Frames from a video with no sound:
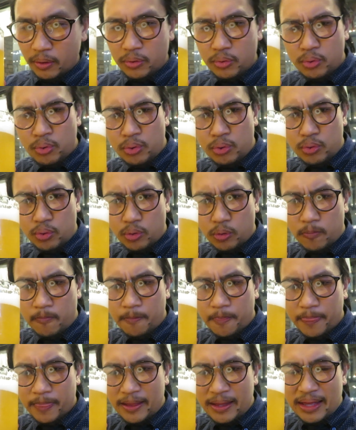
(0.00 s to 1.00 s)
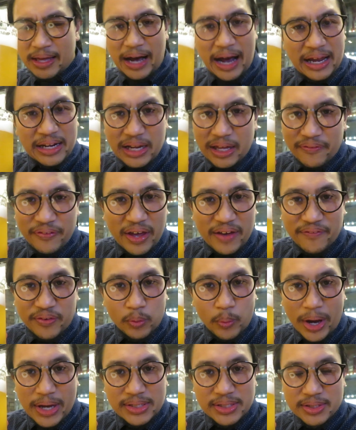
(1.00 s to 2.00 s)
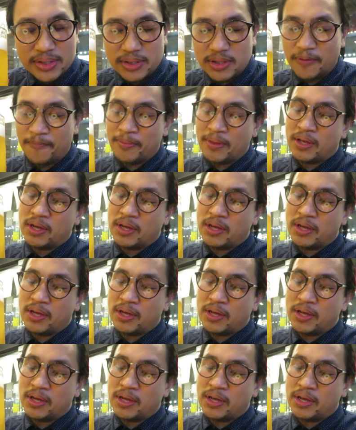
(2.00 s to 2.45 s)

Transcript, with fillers: Ooh, I love Heffen Weizen's.